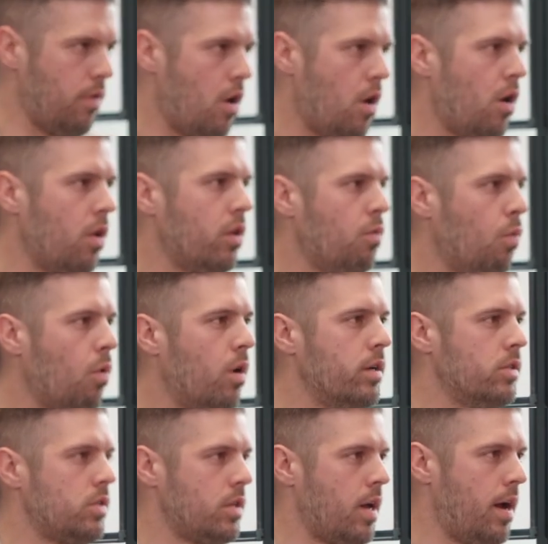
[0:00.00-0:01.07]
all-in-one
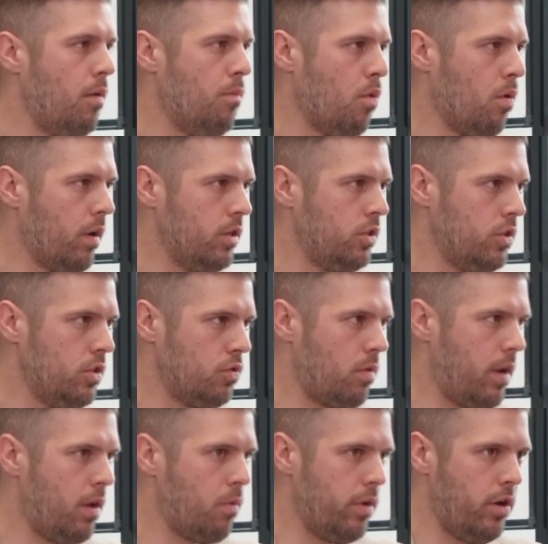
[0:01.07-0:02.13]
style mortgages,
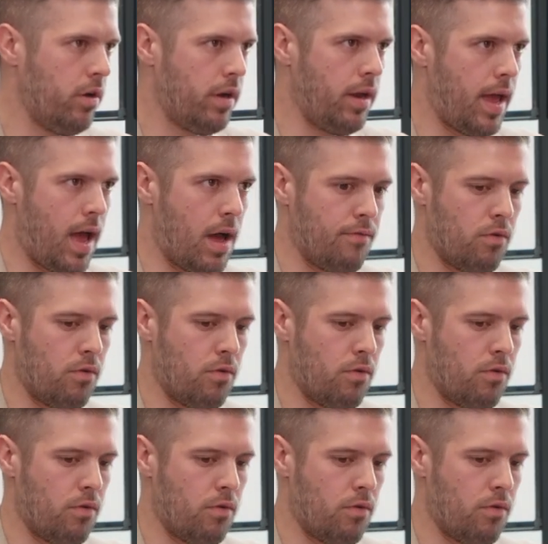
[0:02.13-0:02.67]
right? Where you're going to have a